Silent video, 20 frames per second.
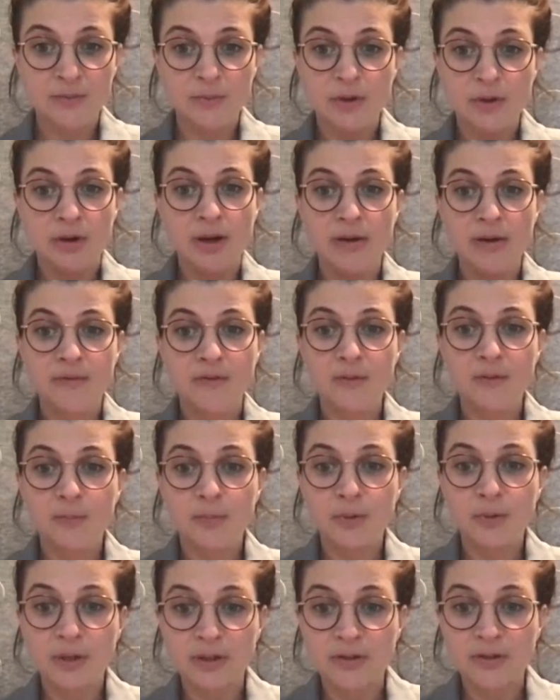well, have to
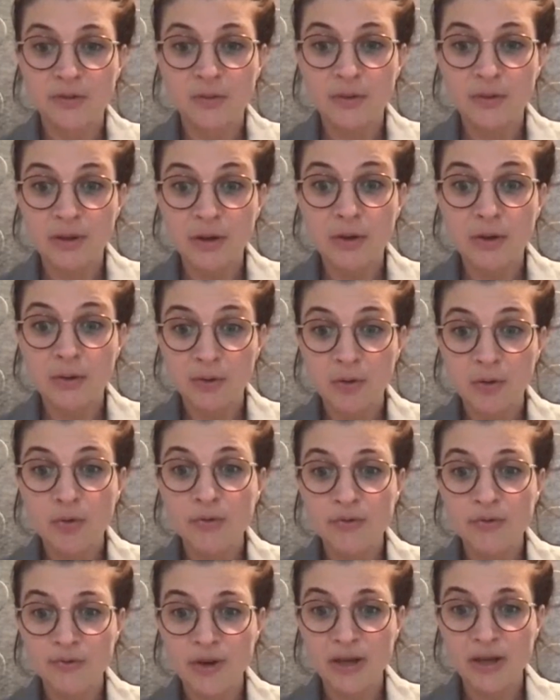put into
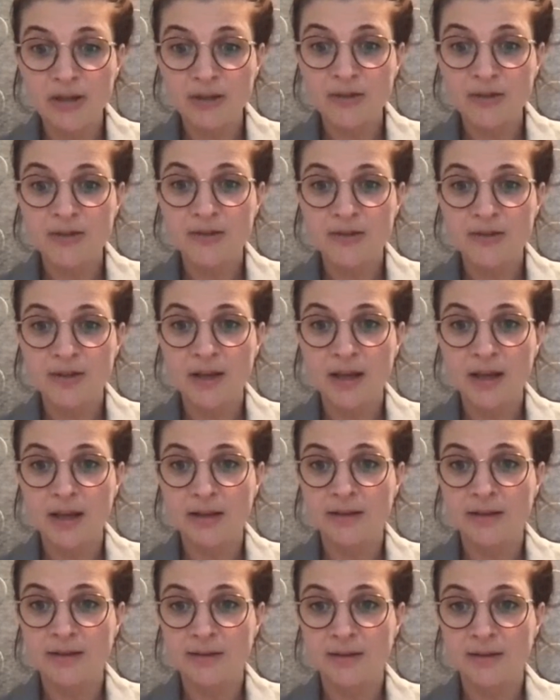contracts
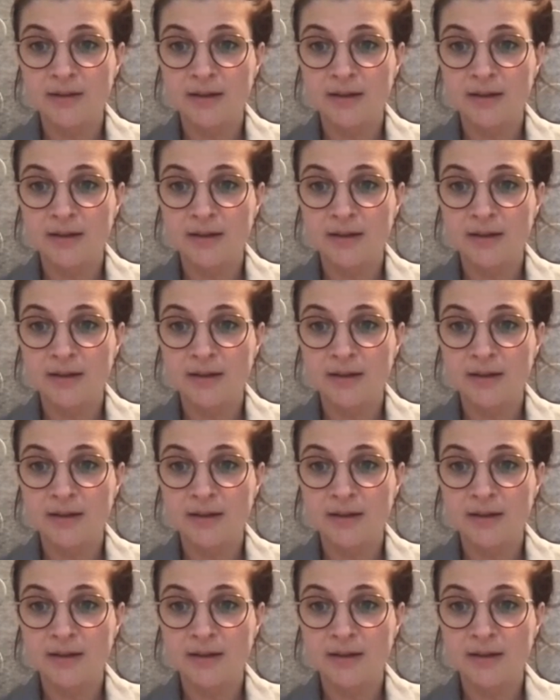and